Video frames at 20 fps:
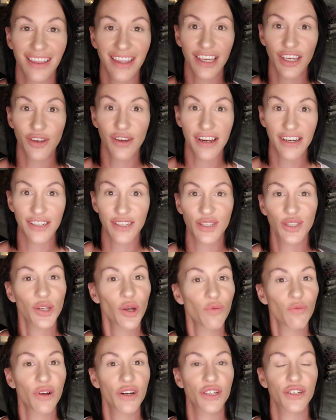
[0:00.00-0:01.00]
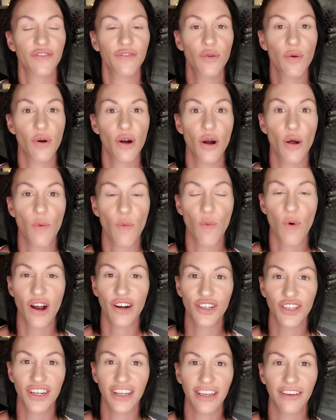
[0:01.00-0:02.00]
Thank you guys so much for
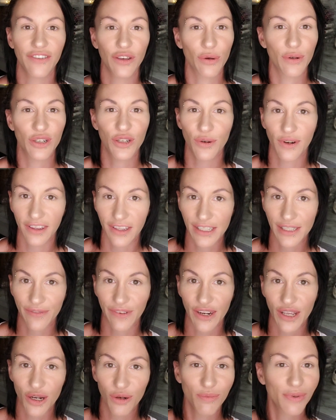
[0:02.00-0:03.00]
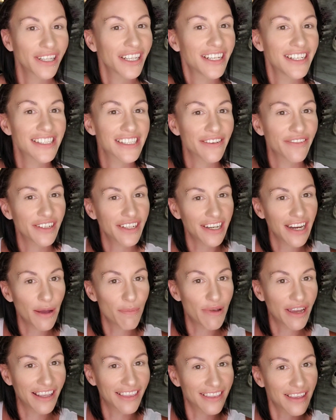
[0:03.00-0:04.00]
watching. If you enjoyed this video, please give it
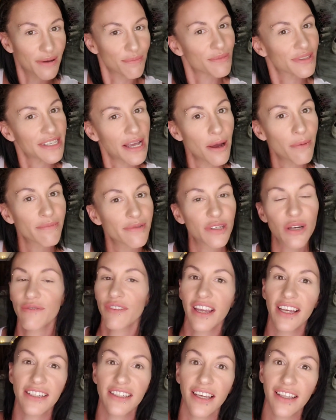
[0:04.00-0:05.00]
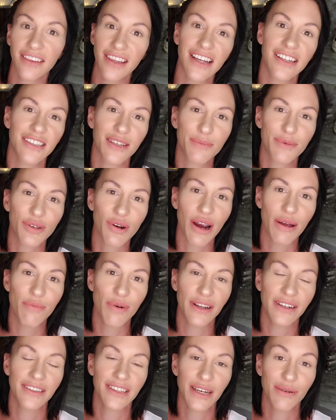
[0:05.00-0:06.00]
a big thumbs up. Don't forget to hit that subscribe
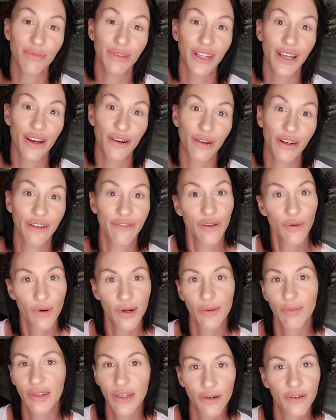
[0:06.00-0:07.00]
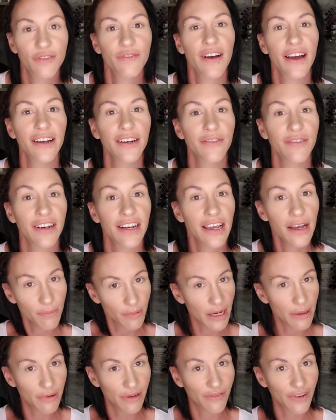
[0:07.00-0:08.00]
button down below. And if you want to be notified of any
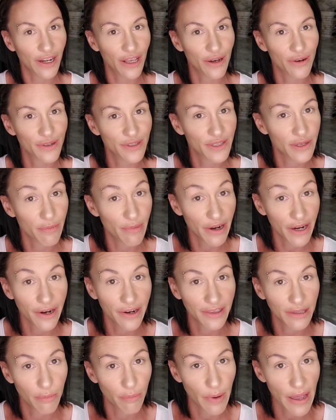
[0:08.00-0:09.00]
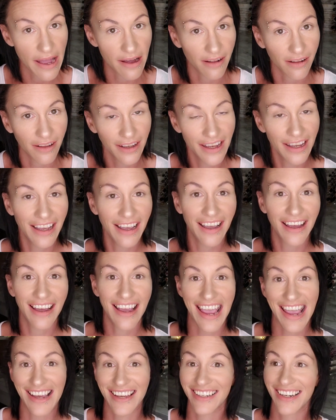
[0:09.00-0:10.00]
upcoming videos, you better hit the bell.
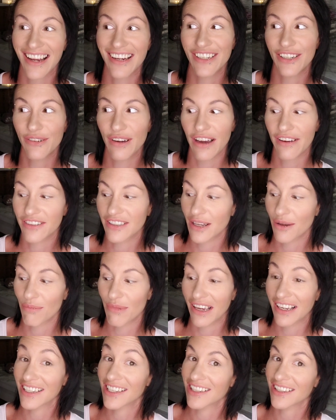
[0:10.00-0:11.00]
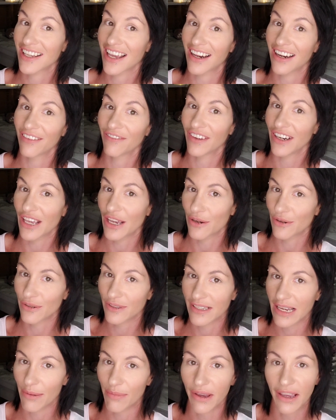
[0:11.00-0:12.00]
And I do have some exciting
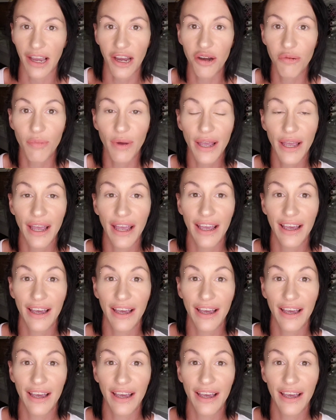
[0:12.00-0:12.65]
videos coming up,